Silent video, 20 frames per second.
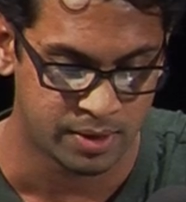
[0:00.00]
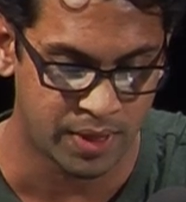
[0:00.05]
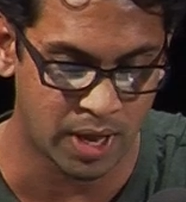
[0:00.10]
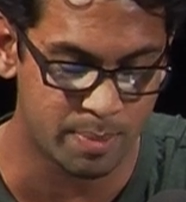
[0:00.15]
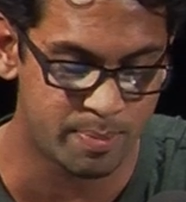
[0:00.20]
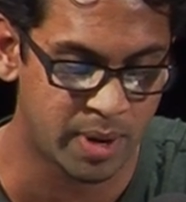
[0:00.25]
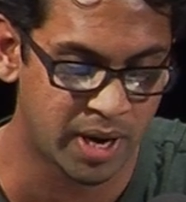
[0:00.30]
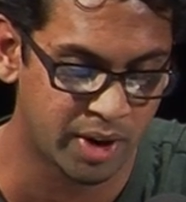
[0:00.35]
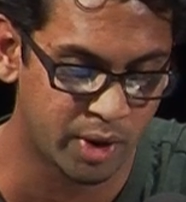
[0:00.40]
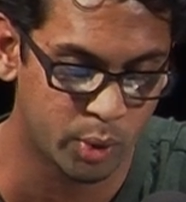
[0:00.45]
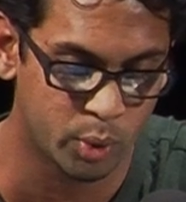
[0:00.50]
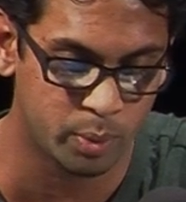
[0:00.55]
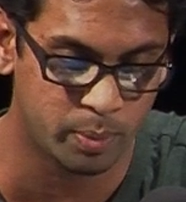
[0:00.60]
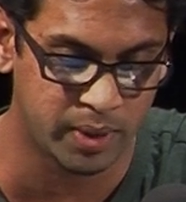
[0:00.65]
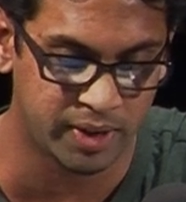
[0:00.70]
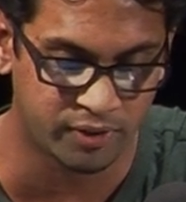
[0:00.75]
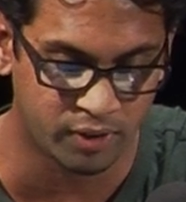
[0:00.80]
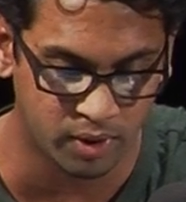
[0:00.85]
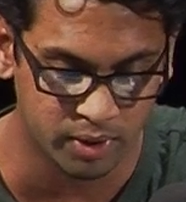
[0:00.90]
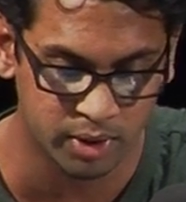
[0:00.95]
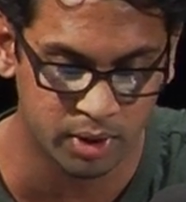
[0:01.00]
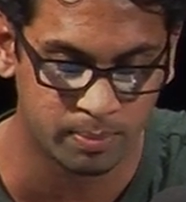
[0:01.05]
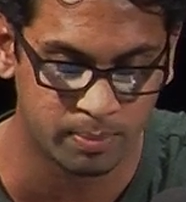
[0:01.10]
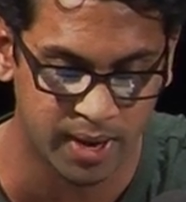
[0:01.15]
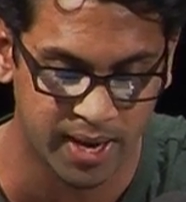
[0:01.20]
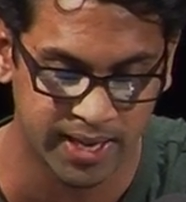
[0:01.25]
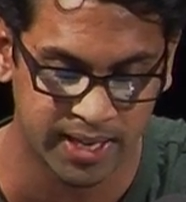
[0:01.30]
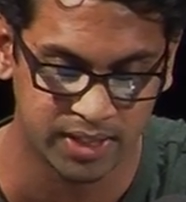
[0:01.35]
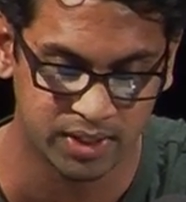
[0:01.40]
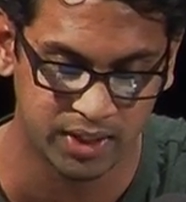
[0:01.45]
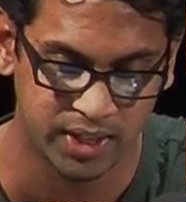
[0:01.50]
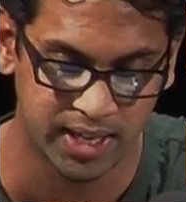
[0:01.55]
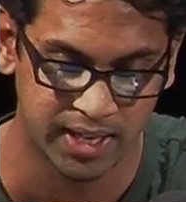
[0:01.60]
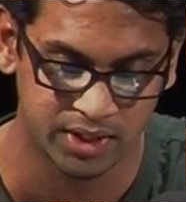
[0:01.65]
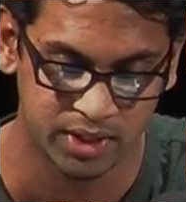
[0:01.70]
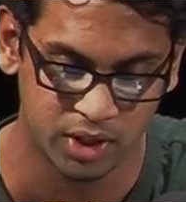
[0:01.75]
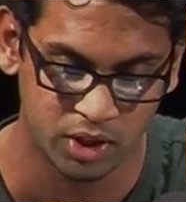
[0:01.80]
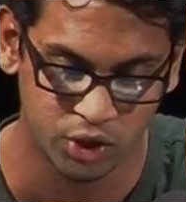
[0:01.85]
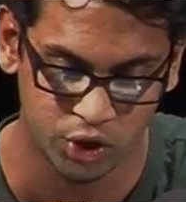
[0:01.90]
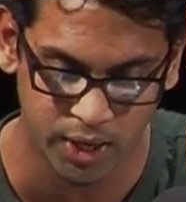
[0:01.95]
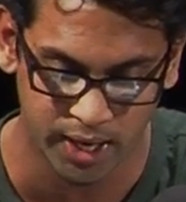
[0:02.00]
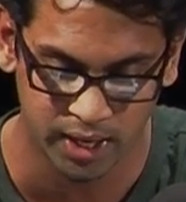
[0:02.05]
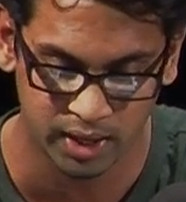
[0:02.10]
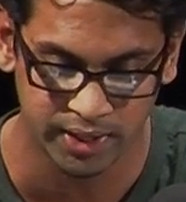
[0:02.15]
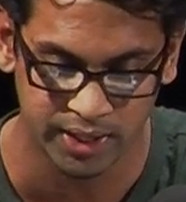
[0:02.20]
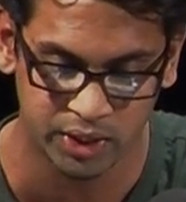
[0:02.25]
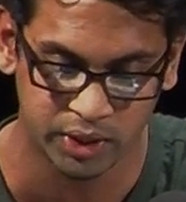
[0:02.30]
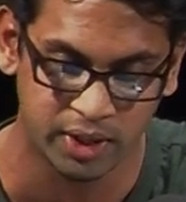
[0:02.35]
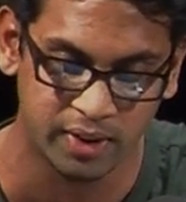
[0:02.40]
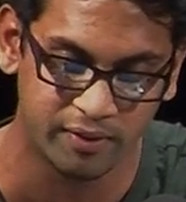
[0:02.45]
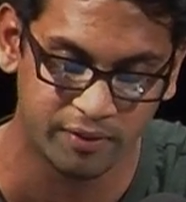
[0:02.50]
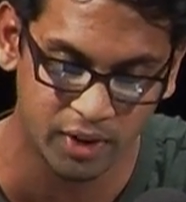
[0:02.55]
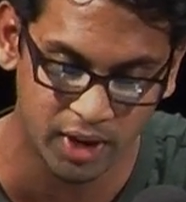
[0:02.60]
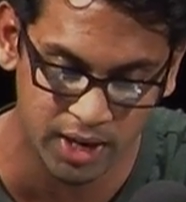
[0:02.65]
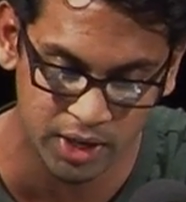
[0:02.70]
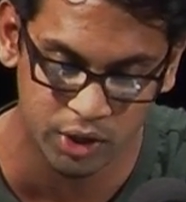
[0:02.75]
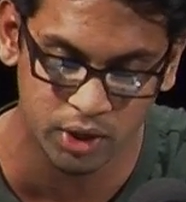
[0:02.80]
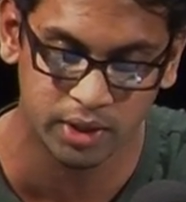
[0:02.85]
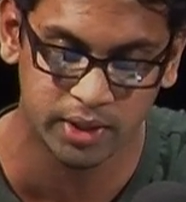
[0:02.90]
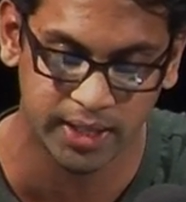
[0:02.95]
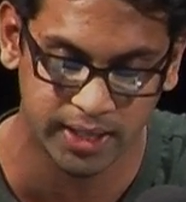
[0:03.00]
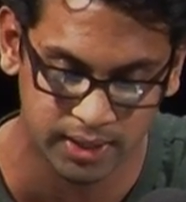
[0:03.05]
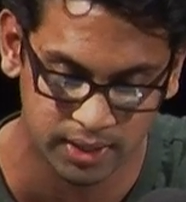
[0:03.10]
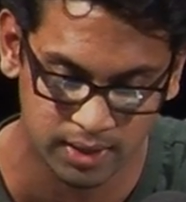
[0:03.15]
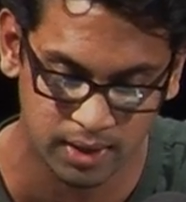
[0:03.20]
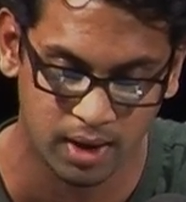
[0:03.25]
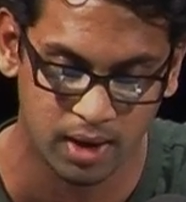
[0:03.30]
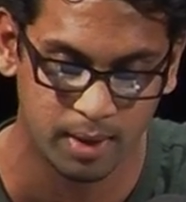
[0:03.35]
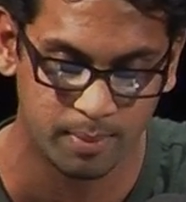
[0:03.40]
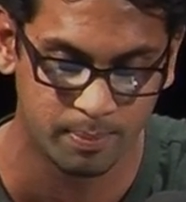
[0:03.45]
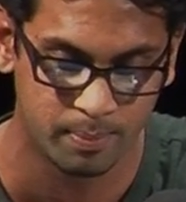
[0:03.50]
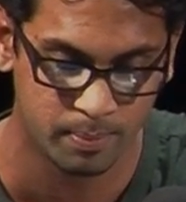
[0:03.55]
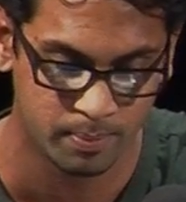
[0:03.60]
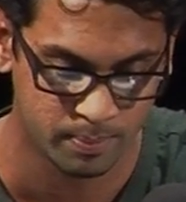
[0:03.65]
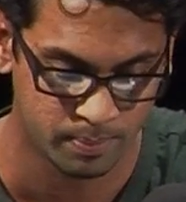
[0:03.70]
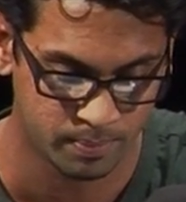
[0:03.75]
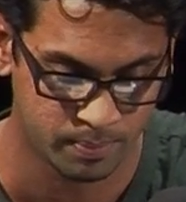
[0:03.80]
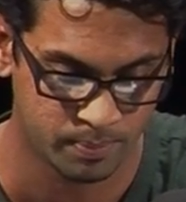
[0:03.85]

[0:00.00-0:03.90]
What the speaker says: That period would be followed by his years in jail, his conversion to Islam.